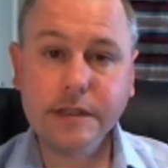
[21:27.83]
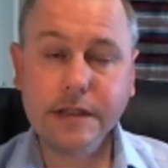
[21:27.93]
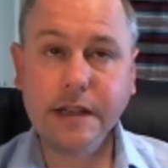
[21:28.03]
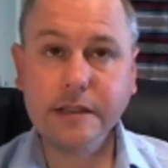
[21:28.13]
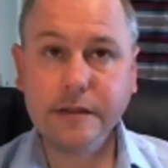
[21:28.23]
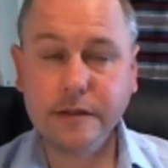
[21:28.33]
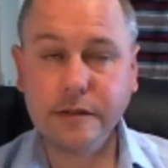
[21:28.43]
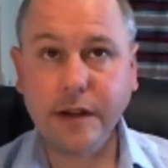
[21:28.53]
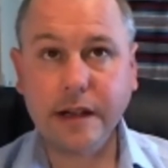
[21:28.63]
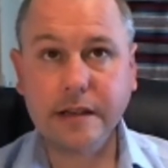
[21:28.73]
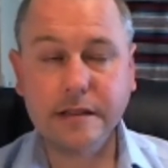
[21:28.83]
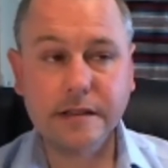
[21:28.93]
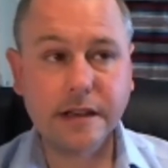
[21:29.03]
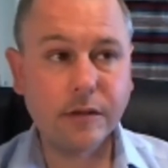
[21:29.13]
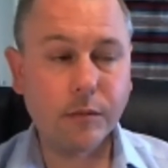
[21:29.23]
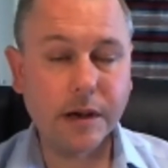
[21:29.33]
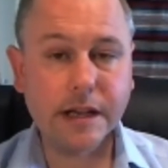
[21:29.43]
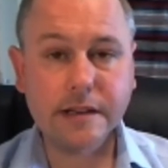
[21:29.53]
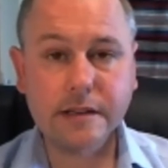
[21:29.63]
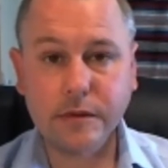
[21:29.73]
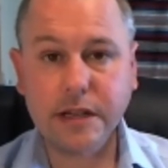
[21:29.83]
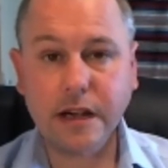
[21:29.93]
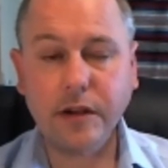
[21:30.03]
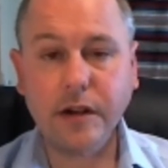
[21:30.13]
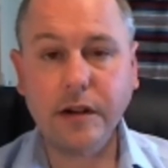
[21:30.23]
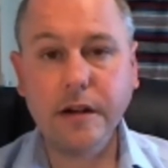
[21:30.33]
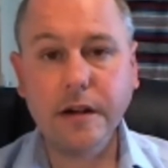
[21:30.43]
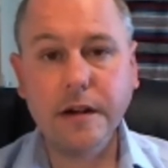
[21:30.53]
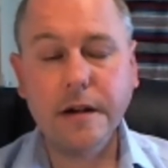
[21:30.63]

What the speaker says: states of sort of ecstasy or bliss or whatever,